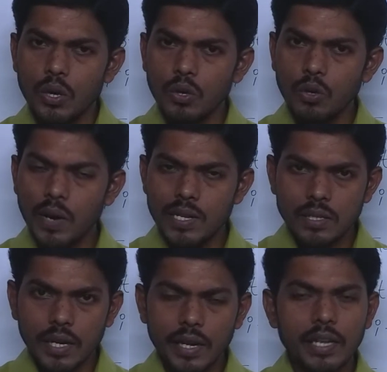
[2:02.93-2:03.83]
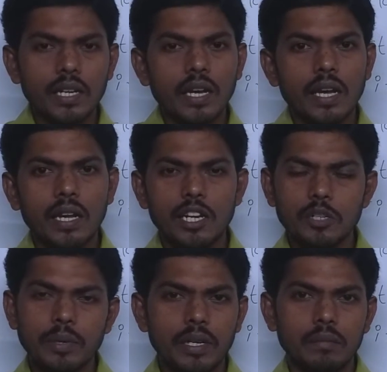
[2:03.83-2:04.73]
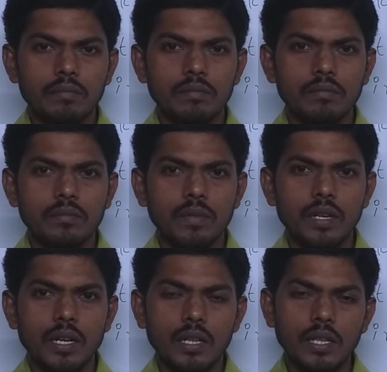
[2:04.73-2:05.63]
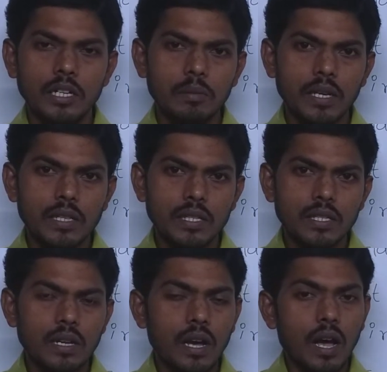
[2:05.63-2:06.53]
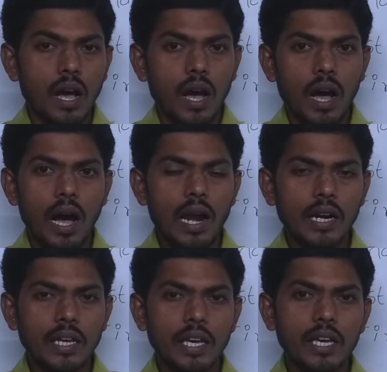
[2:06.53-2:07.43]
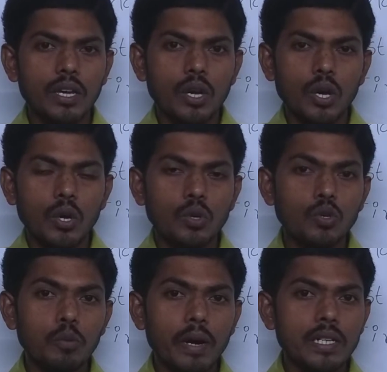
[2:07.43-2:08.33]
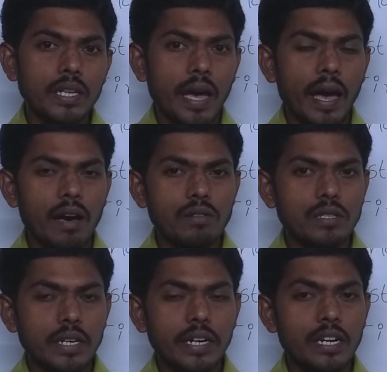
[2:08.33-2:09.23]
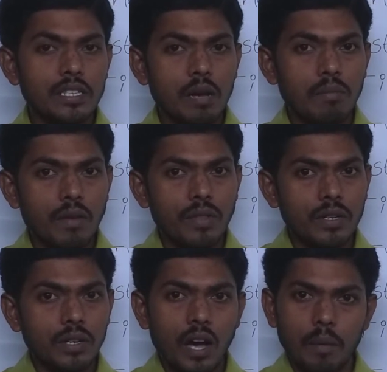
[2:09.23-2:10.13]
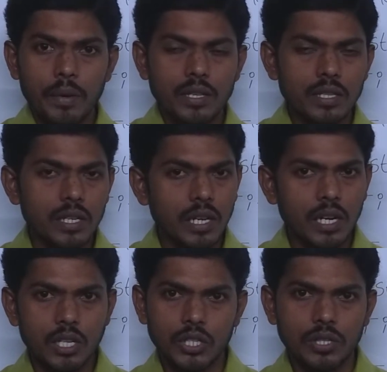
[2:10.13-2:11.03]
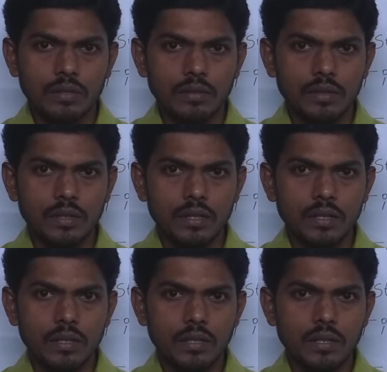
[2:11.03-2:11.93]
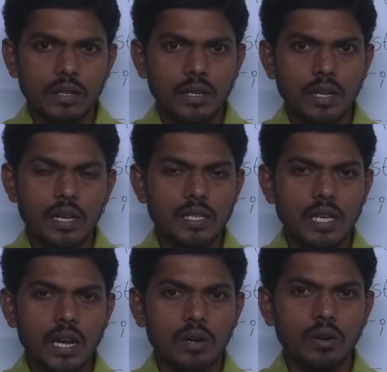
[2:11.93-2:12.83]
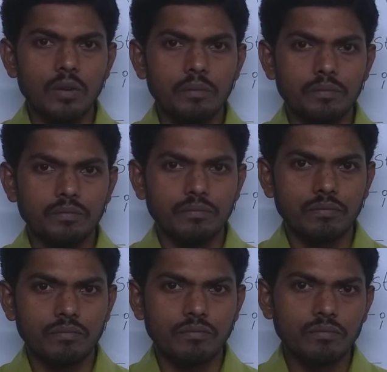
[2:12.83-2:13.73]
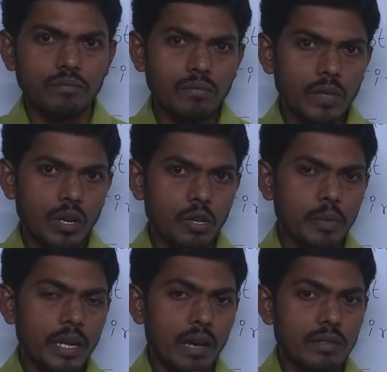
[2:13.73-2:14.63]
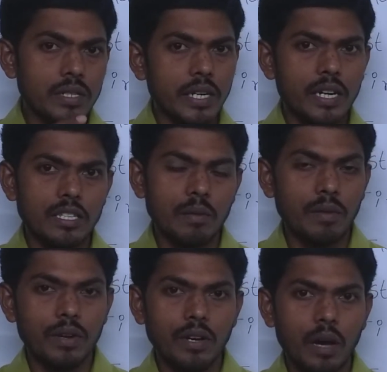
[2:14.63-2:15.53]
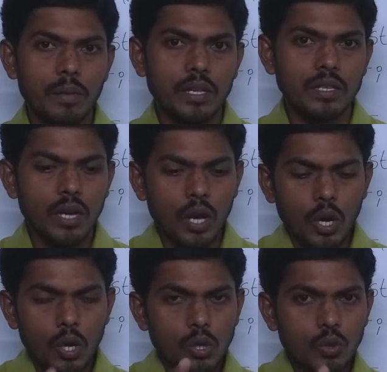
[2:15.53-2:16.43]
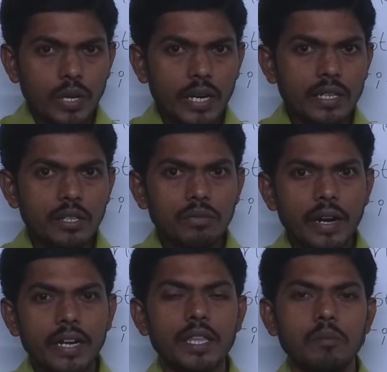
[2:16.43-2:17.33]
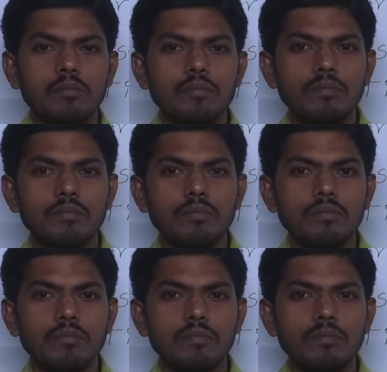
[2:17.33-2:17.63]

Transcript: you are studying english medium that means already you might have studied some of the topics in english yes or no you might have studied some of the topics you can divide them